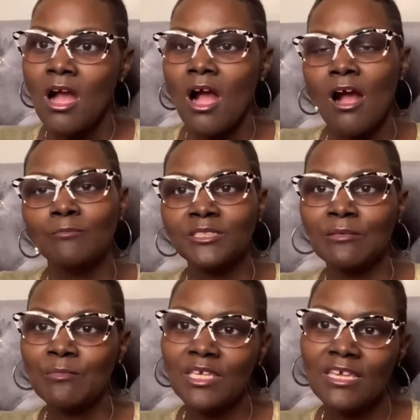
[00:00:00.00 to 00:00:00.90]
Um, to
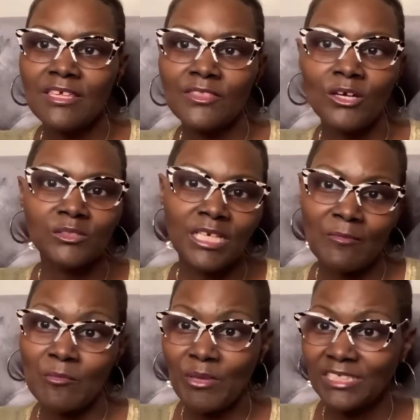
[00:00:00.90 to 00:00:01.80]
me, those have the
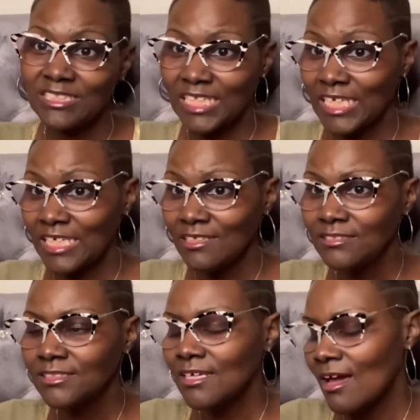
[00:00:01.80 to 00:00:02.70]
best things,
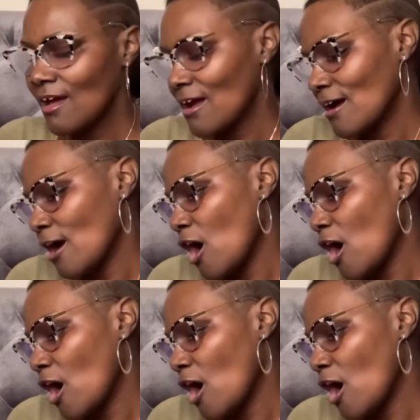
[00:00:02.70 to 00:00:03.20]
uh,